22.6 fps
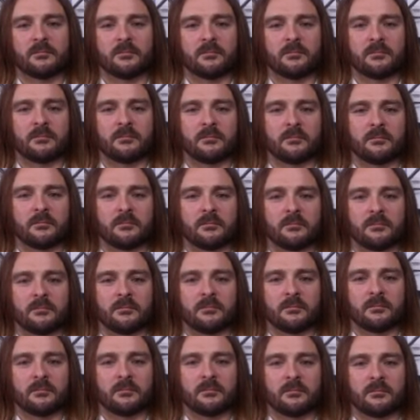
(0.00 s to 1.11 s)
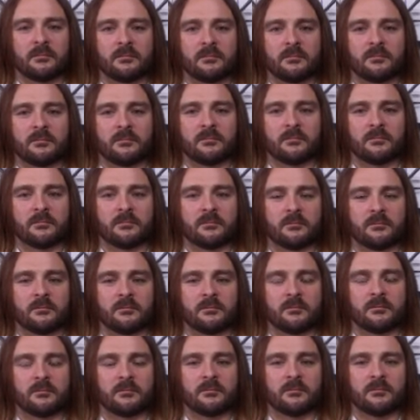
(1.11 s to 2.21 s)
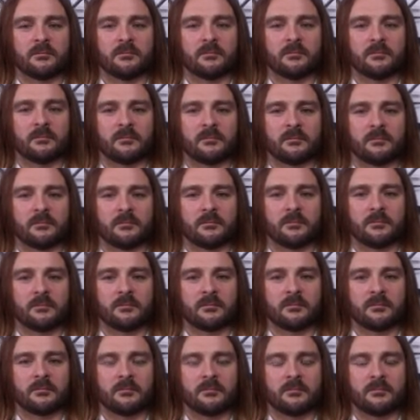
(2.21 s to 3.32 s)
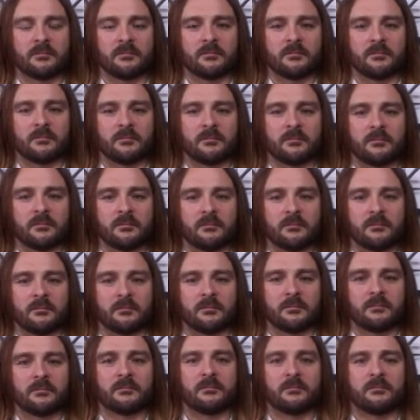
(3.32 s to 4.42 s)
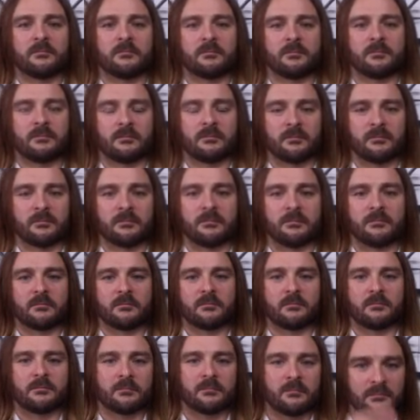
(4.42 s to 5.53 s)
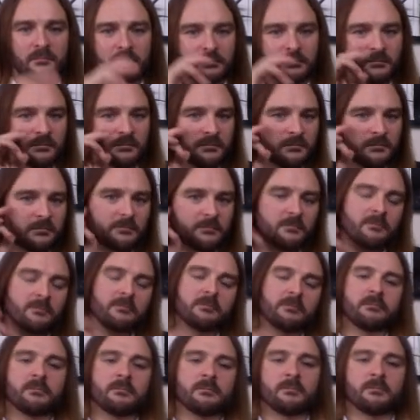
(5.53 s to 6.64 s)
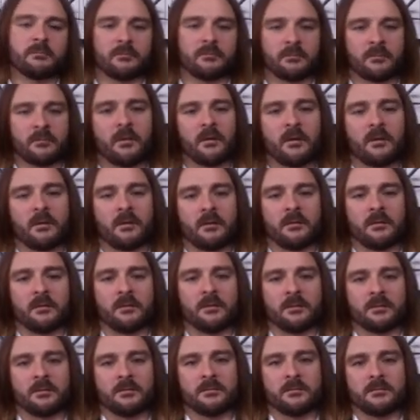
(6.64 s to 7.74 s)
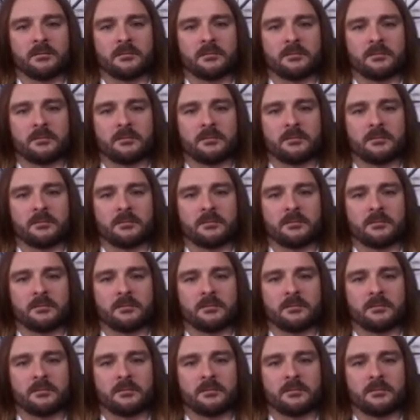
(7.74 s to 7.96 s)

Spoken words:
No words are spoken by the person on screen.